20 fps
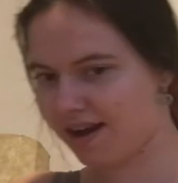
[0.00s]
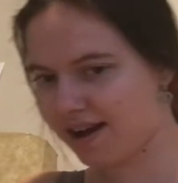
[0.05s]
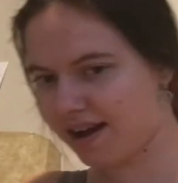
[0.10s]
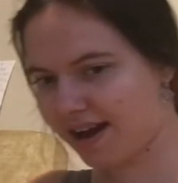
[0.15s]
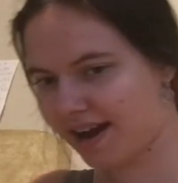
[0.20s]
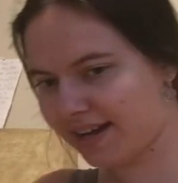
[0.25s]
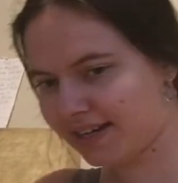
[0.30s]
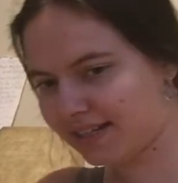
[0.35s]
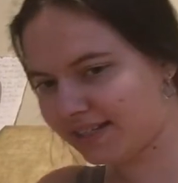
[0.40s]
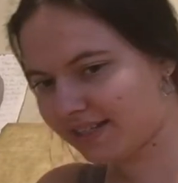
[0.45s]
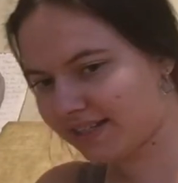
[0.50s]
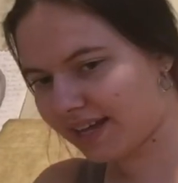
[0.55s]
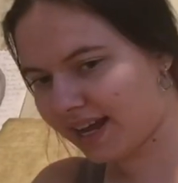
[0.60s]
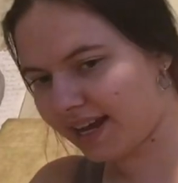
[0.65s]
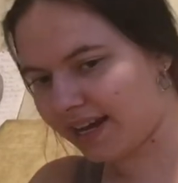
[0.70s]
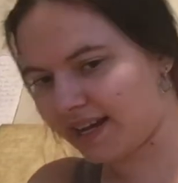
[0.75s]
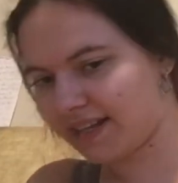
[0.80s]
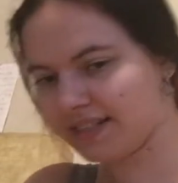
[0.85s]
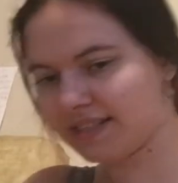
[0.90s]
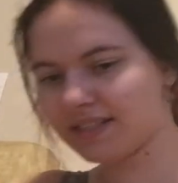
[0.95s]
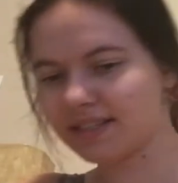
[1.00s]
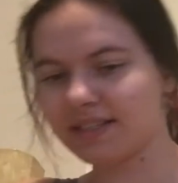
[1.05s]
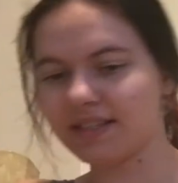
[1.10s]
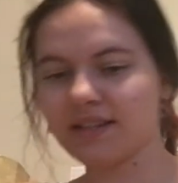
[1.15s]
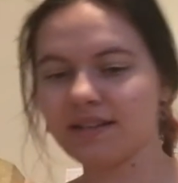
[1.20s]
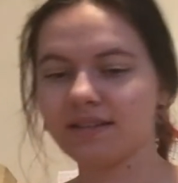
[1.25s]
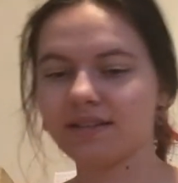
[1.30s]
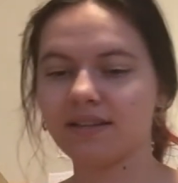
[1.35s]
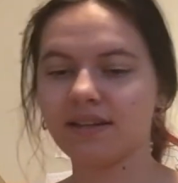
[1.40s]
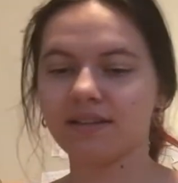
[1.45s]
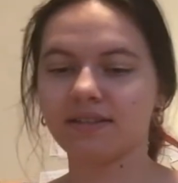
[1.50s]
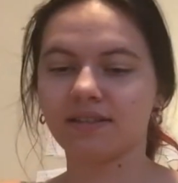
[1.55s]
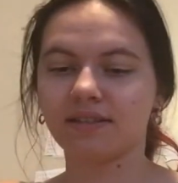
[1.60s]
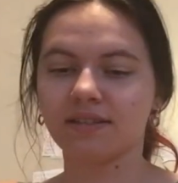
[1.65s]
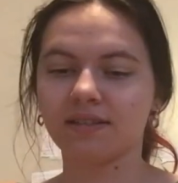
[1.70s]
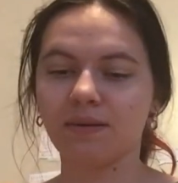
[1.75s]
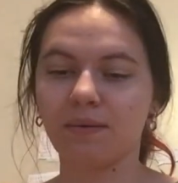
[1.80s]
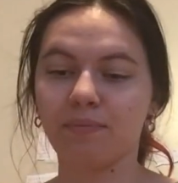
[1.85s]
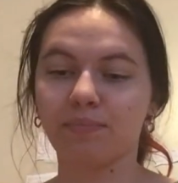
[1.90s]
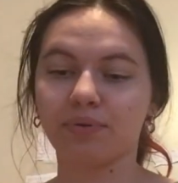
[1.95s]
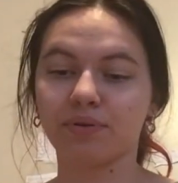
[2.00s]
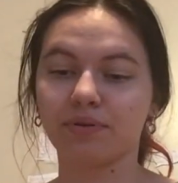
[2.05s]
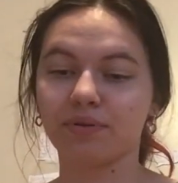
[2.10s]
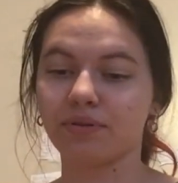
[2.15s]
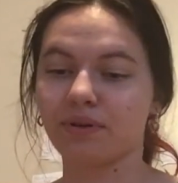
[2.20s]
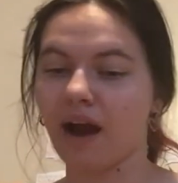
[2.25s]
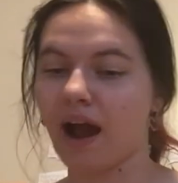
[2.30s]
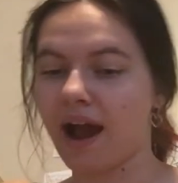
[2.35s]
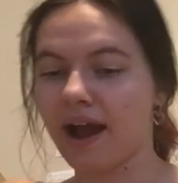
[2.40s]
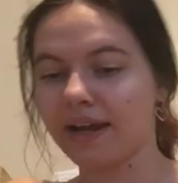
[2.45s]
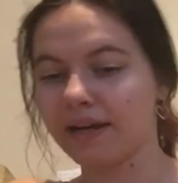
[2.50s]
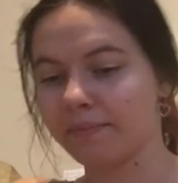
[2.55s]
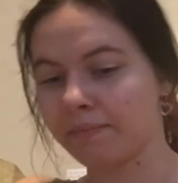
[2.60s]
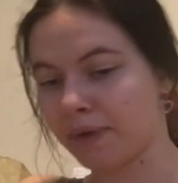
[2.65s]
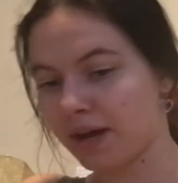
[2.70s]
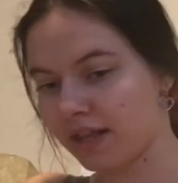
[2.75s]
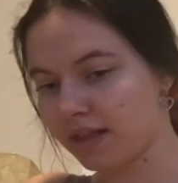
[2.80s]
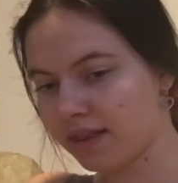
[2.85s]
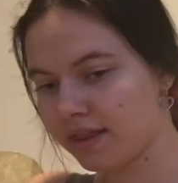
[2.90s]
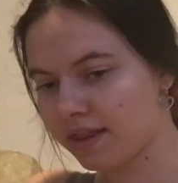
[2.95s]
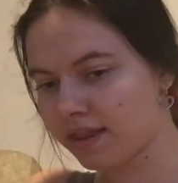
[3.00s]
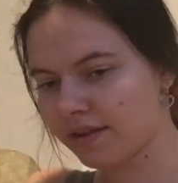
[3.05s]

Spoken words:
I decided, since it's Pride Month,